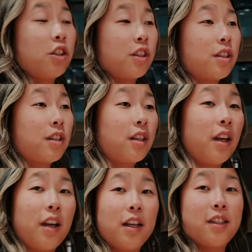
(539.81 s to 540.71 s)
just
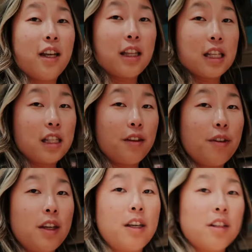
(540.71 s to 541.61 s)
take this
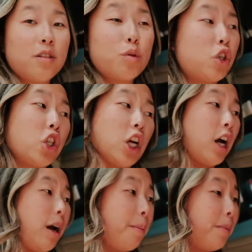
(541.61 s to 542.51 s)
evening and shop